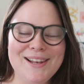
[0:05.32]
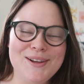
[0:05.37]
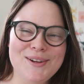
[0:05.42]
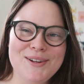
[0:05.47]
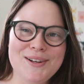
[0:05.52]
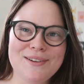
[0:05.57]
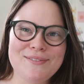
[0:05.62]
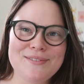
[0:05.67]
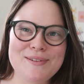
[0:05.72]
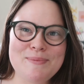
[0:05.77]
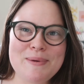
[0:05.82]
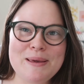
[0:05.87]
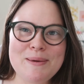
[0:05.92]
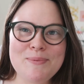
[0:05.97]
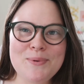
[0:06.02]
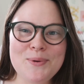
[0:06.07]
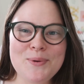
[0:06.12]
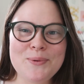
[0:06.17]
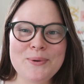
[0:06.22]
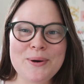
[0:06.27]
Hello lovely
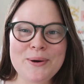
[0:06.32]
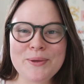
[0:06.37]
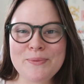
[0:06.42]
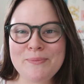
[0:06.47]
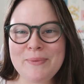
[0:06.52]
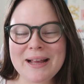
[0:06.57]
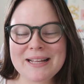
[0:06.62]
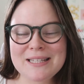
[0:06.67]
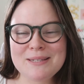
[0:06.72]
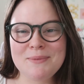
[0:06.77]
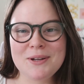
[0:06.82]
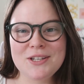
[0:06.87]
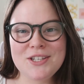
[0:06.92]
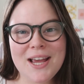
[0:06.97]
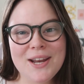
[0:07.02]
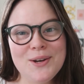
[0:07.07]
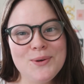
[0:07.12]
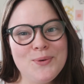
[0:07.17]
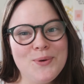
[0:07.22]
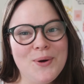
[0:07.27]
people, welcome back to my
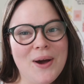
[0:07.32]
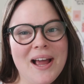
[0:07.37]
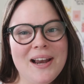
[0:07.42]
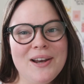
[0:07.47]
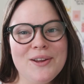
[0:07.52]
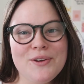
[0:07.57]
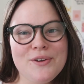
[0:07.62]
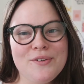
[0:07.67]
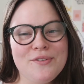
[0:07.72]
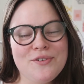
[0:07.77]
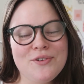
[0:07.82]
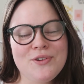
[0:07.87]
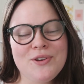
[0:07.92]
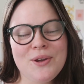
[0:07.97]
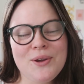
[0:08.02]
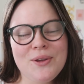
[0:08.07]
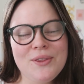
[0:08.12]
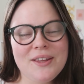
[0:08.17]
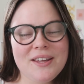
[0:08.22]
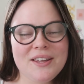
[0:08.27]
channel, or hello if you're
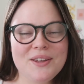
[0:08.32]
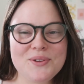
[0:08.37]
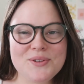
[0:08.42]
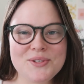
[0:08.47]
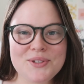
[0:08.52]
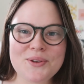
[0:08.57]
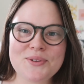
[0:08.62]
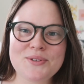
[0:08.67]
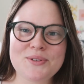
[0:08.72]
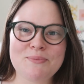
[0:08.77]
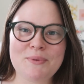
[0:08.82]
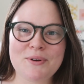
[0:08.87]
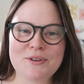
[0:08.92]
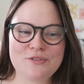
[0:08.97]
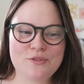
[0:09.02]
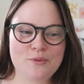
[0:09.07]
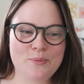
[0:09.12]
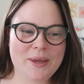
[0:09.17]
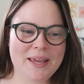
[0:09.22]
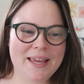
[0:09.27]
new. Thank you so
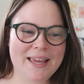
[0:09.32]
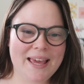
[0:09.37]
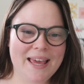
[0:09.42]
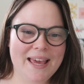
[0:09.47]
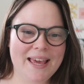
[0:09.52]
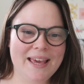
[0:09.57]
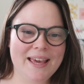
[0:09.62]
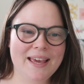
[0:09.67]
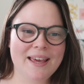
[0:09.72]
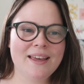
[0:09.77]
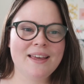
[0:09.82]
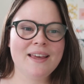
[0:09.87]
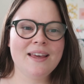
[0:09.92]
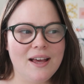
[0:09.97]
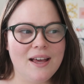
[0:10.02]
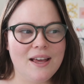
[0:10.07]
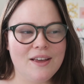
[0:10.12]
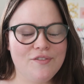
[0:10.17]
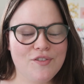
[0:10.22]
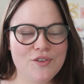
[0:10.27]
much for being here.
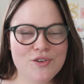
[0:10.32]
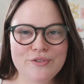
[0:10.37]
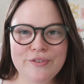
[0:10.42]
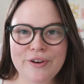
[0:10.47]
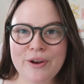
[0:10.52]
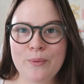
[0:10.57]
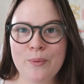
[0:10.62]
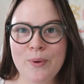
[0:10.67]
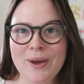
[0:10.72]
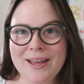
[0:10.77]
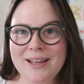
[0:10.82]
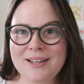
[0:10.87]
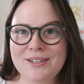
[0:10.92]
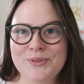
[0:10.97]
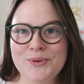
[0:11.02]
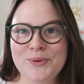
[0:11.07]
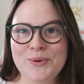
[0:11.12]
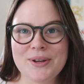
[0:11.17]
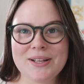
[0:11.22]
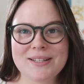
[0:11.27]
It feels very weird
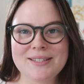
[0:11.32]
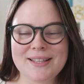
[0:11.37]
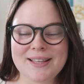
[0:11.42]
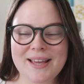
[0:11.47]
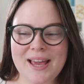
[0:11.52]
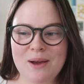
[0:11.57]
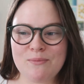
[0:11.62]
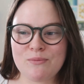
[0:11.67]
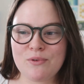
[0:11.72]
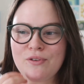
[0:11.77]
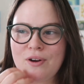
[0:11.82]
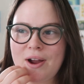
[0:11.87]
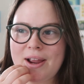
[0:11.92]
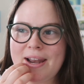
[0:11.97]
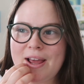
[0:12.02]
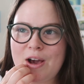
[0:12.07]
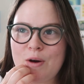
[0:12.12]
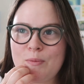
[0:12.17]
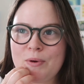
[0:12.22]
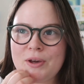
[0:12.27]
talking to the camera right
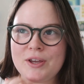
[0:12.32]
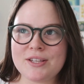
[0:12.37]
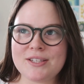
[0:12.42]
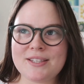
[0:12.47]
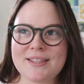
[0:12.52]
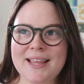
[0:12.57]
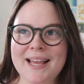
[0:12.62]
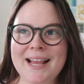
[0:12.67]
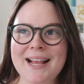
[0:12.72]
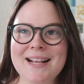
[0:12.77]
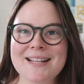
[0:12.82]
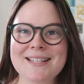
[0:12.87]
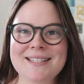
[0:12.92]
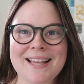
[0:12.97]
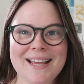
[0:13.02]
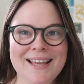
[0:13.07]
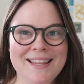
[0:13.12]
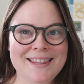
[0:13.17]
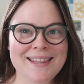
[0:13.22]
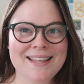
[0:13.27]
now because things
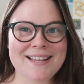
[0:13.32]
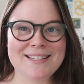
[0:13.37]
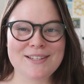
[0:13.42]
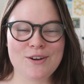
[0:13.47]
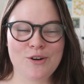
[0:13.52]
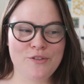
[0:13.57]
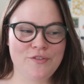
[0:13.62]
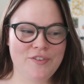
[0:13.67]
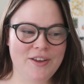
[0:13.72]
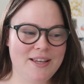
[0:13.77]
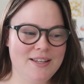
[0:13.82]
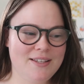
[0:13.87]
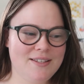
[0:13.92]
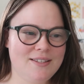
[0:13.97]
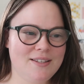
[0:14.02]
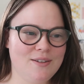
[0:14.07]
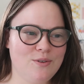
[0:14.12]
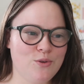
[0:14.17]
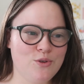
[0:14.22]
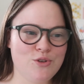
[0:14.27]
in this
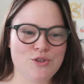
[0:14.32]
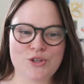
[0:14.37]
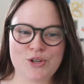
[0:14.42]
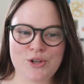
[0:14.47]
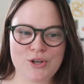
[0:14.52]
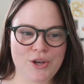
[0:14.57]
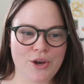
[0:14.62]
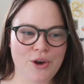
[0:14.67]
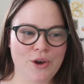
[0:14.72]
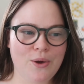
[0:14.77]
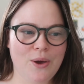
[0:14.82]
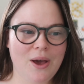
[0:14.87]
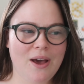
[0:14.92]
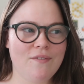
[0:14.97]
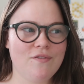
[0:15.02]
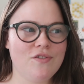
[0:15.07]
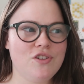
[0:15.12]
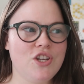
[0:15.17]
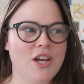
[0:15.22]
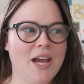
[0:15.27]
office or studio
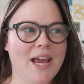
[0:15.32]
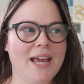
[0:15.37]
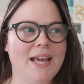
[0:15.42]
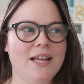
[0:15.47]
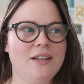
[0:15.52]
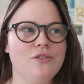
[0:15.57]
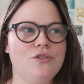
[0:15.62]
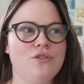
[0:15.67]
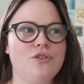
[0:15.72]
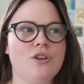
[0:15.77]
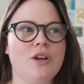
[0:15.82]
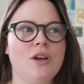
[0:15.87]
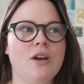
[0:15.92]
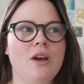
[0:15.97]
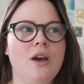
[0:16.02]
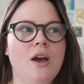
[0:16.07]
have changed